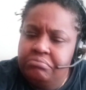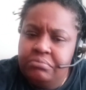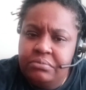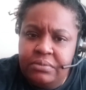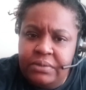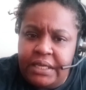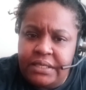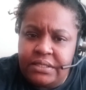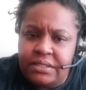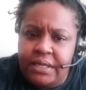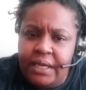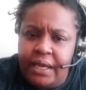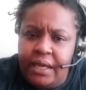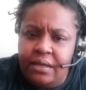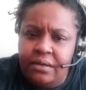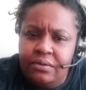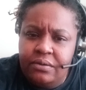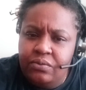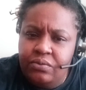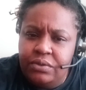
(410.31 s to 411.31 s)
that's
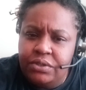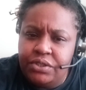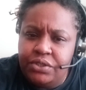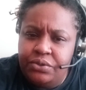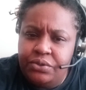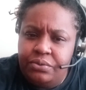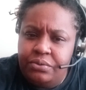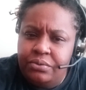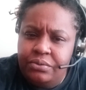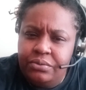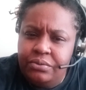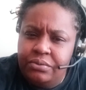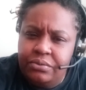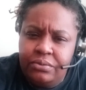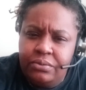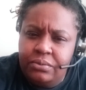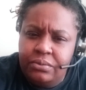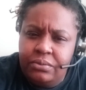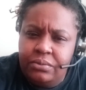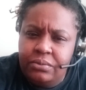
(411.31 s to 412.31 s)
not what you.
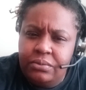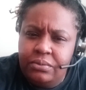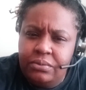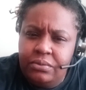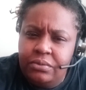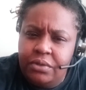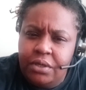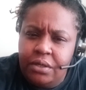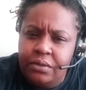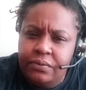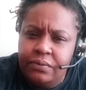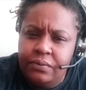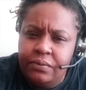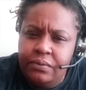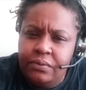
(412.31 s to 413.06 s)
No?